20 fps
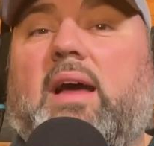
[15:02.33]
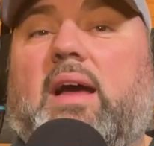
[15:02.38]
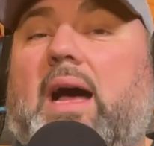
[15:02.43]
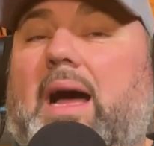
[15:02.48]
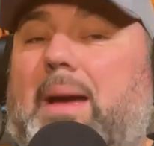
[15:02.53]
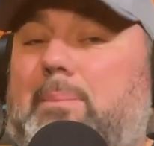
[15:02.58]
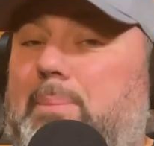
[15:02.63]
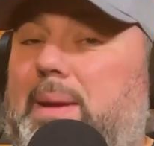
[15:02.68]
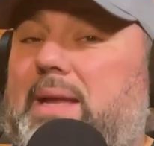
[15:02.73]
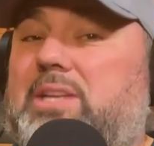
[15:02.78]

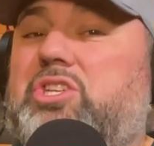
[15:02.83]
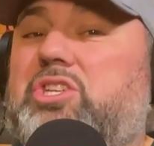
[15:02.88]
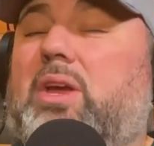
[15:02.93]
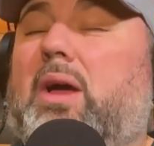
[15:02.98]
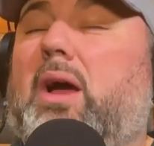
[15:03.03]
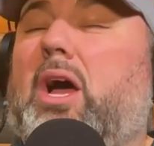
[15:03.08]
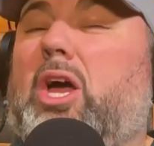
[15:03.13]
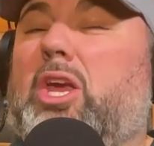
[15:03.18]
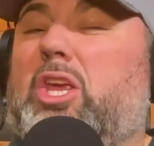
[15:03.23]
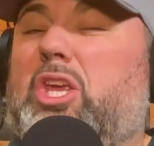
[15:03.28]
I bet you
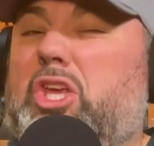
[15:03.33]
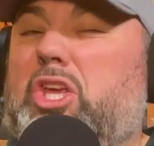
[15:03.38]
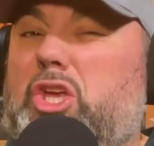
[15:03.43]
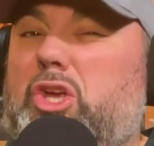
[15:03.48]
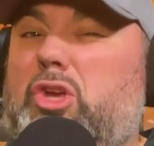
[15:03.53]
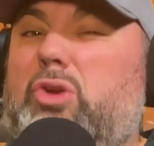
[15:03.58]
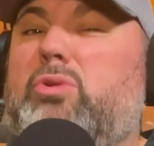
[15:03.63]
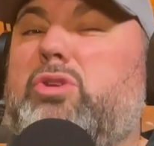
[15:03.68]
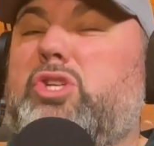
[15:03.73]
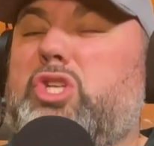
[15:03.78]
a
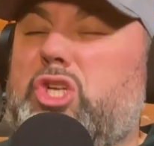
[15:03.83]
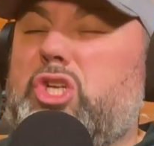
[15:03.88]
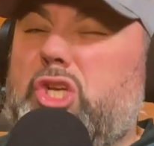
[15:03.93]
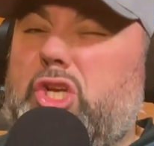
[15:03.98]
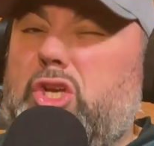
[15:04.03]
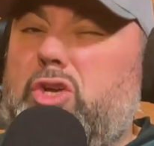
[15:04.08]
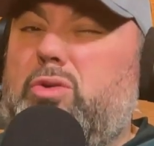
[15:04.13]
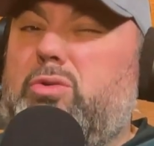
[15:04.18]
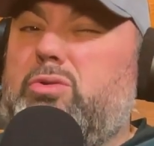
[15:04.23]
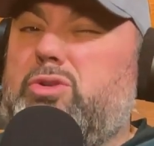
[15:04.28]
huge,
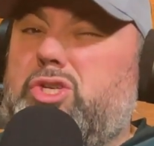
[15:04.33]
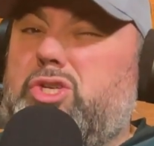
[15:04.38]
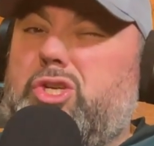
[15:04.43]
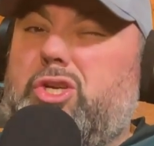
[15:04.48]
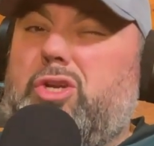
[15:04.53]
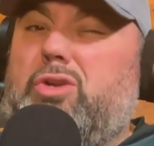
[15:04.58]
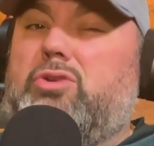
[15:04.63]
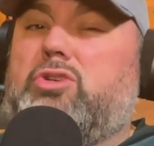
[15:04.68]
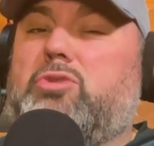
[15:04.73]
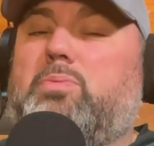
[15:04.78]
huge,
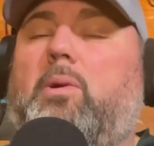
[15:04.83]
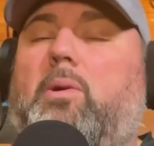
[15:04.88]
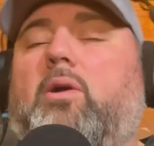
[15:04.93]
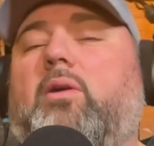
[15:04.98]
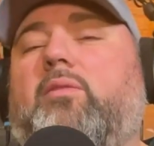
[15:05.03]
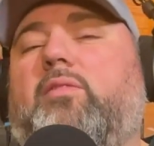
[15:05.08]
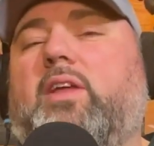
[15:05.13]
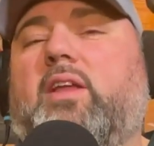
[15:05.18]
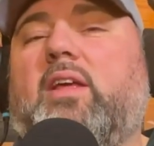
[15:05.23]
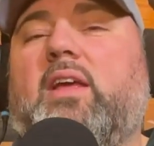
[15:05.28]
huge part
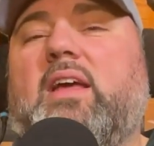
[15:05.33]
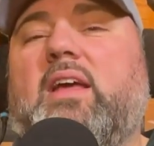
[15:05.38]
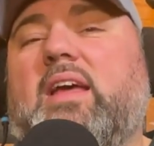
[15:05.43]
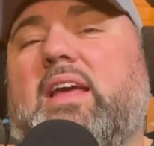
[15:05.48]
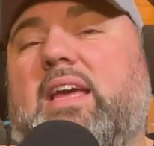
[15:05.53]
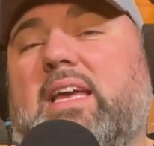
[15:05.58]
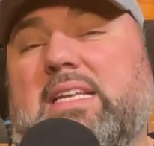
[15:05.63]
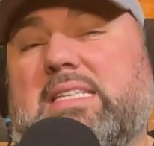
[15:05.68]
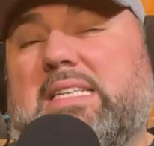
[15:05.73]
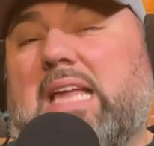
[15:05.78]
of it
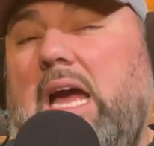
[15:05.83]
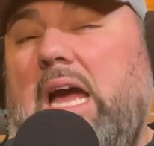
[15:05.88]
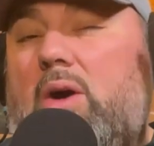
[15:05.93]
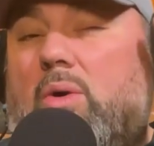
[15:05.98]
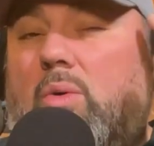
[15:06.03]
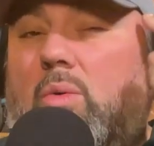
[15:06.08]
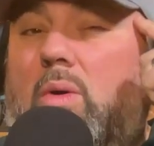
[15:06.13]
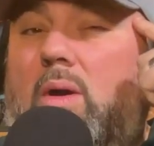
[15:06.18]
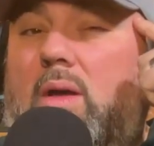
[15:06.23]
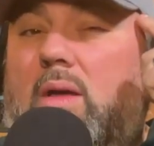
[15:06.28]
is
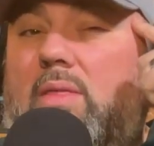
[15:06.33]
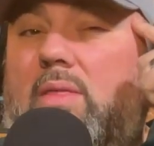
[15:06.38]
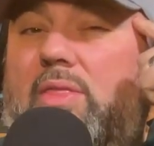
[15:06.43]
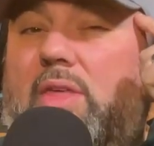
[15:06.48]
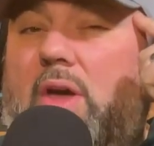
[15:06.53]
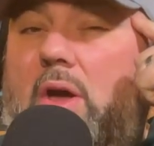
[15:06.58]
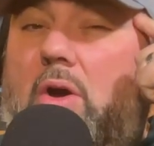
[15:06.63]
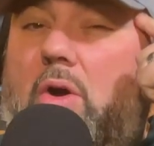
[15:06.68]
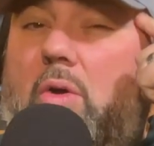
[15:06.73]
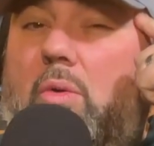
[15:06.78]
how
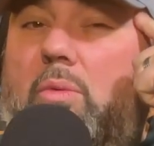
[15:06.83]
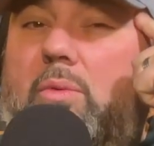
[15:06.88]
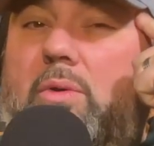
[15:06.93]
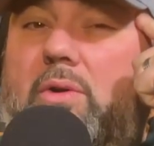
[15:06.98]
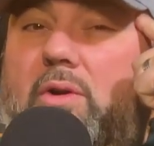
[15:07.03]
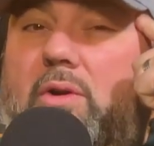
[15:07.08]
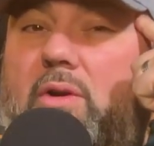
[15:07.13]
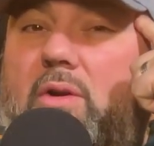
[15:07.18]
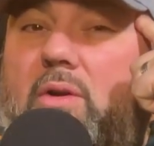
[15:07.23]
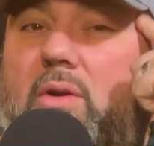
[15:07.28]
the
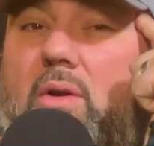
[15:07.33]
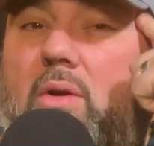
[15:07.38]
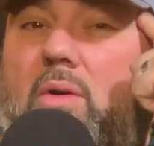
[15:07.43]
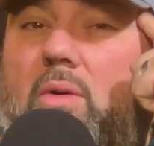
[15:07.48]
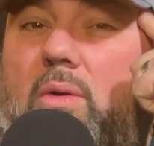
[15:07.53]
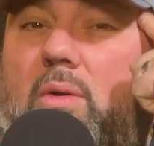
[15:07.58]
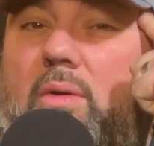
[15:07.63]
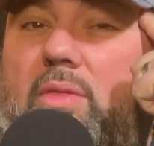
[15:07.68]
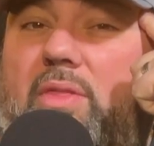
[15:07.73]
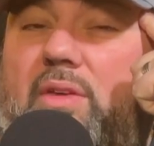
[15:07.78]
owner
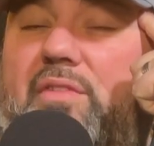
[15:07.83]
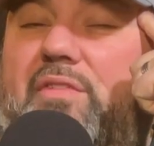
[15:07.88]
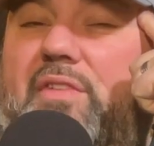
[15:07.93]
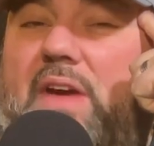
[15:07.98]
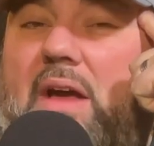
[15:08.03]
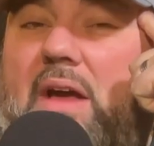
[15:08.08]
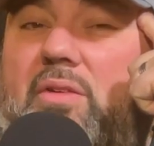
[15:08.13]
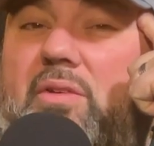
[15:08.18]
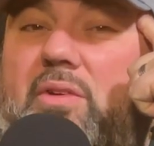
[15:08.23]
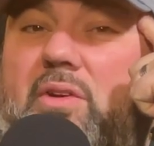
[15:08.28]
or the
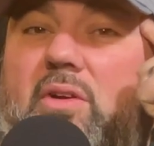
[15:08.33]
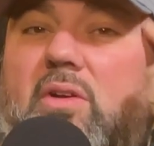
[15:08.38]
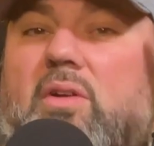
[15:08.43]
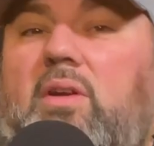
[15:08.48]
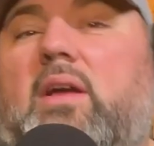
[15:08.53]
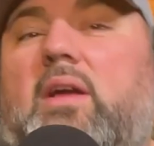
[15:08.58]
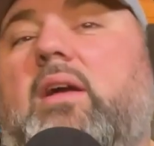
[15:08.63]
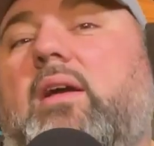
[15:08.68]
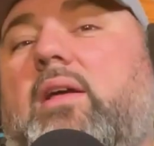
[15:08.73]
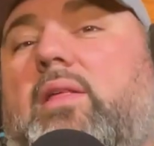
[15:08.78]
founder
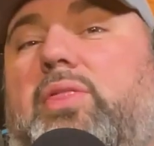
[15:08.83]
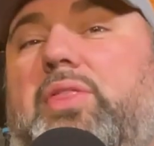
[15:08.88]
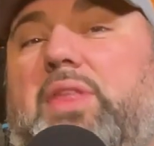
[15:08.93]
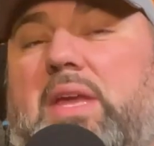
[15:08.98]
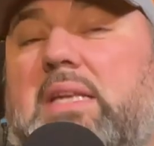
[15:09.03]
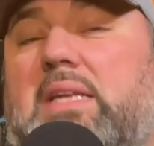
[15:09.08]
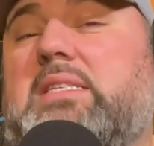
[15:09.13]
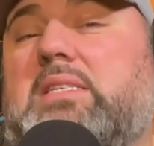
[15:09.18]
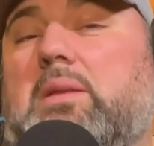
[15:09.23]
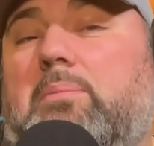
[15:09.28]

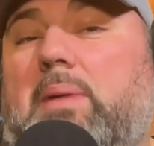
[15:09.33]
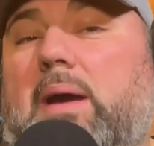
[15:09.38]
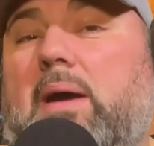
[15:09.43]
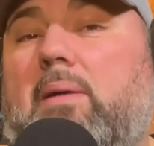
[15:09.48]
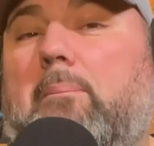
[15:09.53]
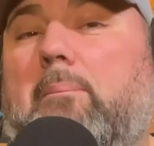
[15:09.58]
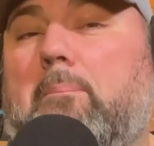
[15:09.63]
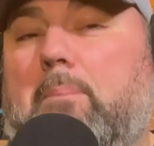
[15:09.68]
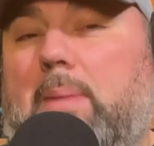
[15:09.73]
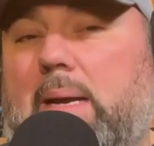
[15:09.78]
thinks
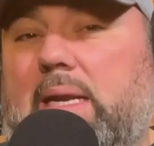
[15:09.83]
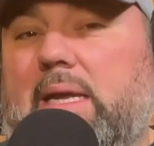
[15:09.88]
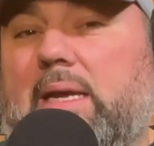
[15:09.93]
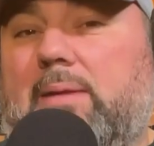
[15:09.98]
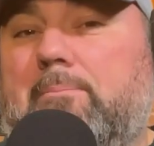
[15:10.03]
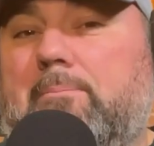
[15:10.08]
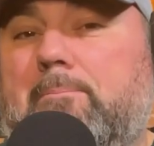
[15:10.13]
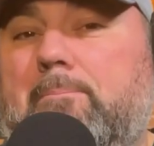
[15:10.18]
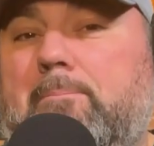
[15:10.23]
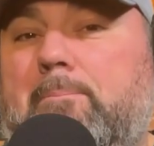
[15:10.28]
about
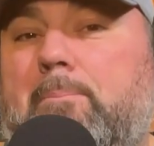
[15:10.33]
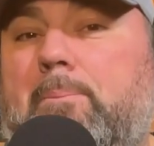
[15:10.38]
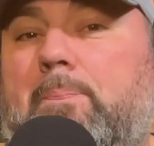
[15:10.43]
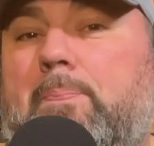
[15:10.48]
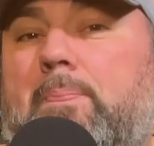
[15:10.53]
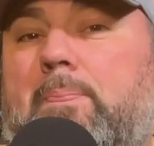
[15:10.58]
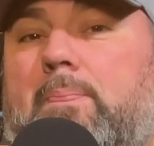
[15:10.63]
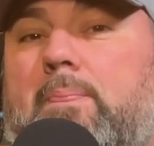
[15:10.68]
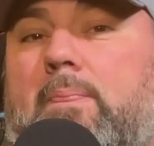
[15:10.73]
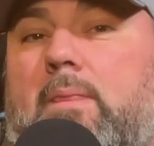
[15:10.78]
money
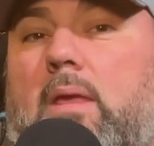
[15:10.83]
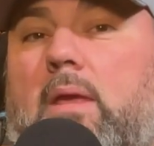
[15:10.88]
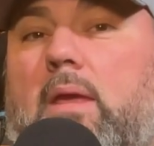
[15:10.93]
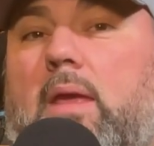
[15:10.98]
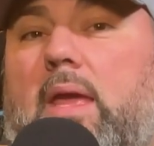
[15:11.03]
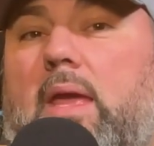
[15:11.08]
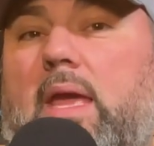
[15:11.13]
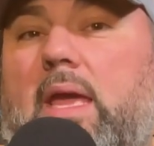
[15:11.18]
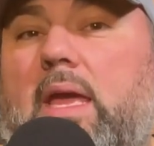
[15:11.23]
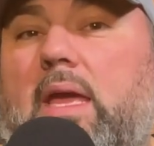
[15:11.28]

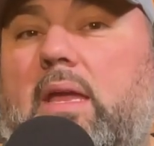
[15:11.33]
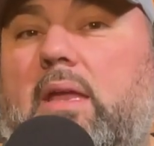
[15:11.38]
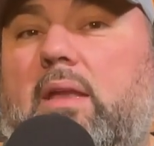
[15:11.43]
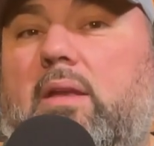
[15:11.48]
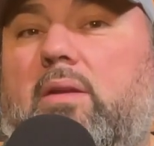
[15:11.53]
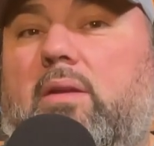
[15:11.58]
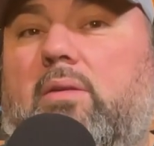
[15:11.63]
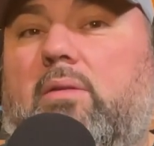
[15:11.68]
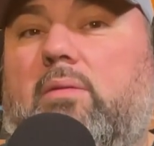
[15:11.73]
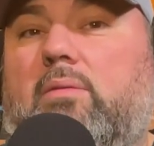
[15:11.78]

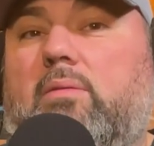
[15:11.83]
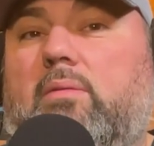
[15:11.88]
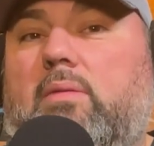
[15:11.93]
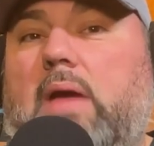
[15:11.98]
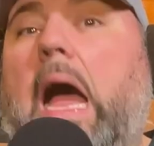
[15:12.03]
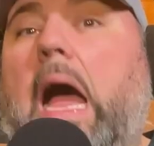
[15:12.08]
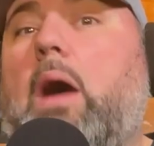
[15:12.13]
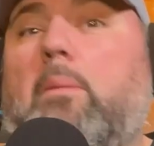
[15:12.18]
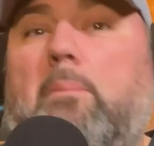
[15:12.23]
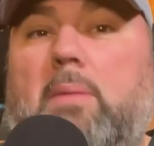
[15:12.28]
and
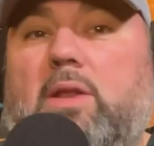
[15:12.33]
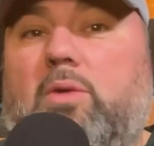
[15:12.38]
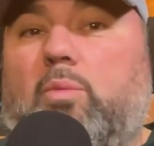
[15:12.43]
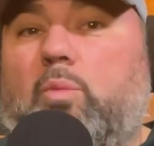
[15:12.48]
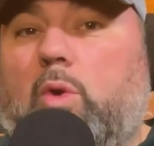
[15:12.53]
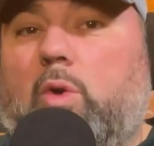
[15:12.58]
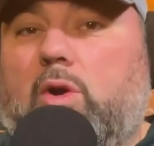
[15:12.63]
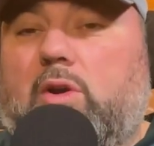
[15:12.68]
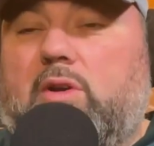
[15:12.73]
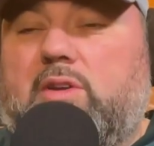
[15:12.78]
how money
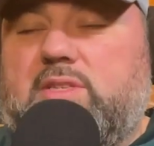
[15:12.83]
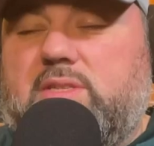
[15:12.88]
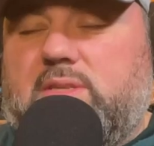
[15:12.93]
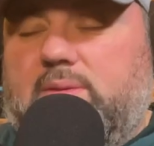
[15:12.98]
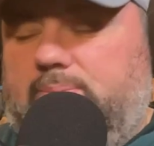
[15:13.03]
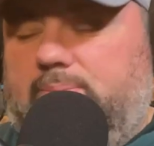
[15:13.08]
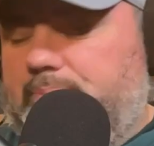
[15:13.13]
works.